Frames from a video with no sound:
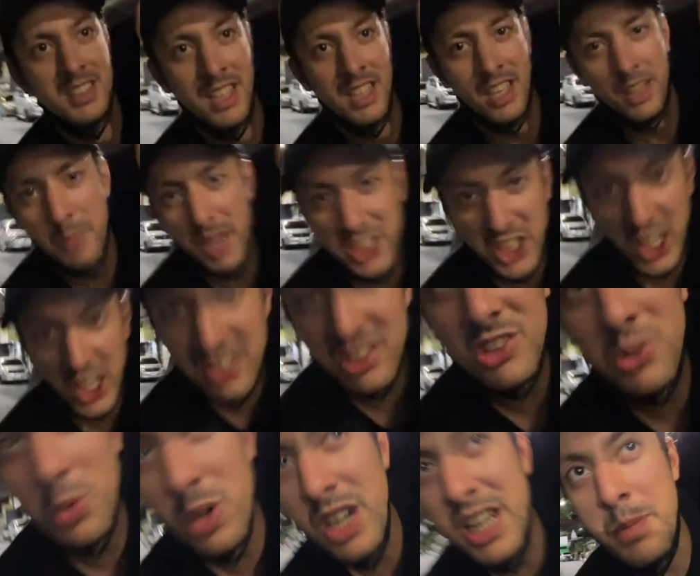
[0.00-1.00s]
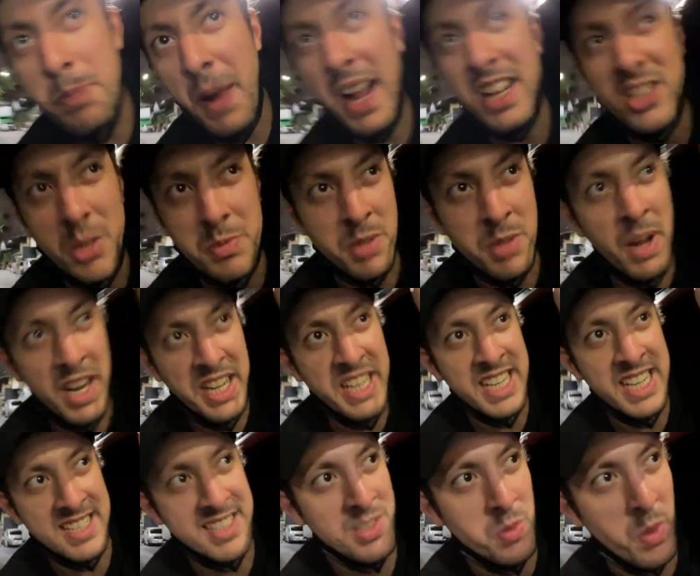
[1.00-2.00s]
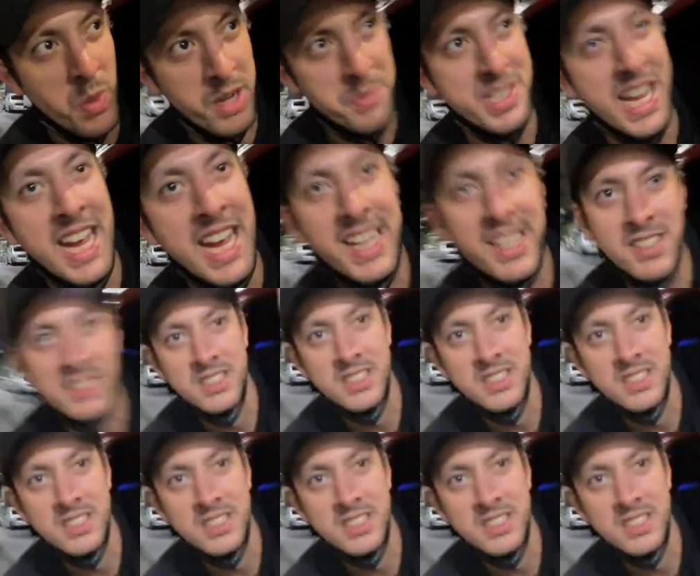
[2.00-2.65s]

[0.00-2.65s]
Like, my chest is really backed up to my knees, is what I'm saying.